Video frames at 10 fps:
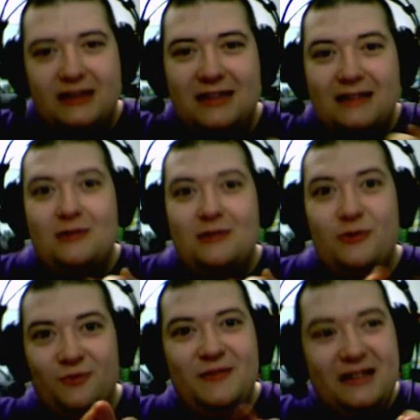and I was
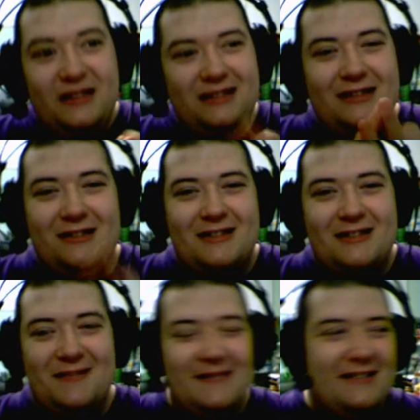really irked
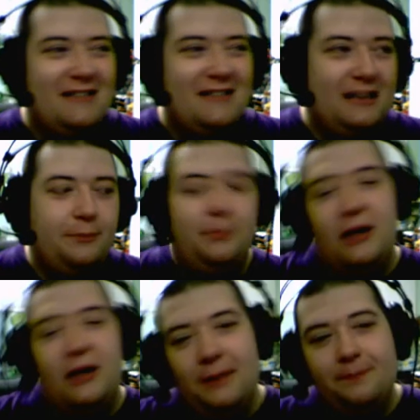about that,
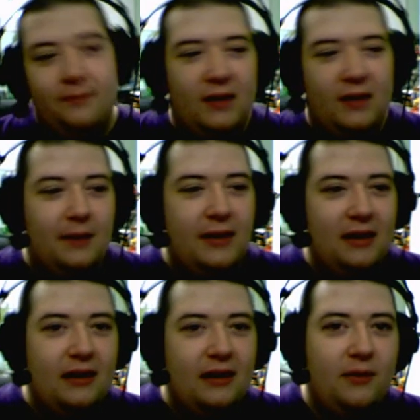but I mean
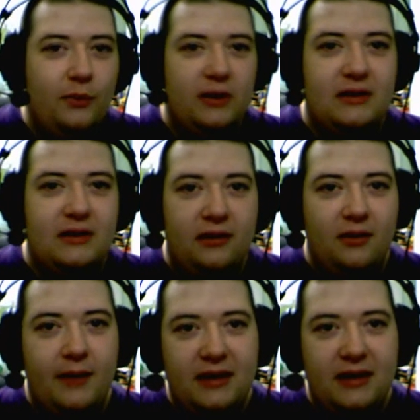it was still an
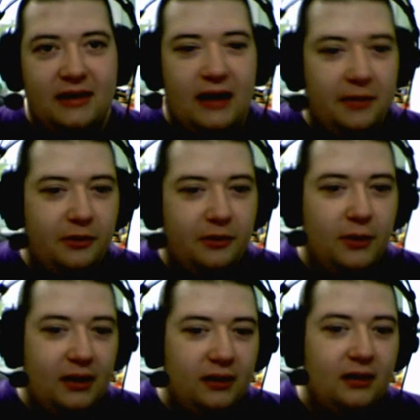amazing game to
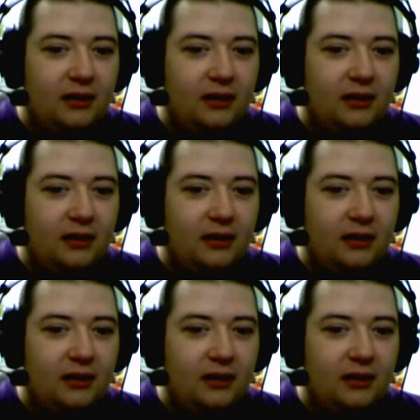win.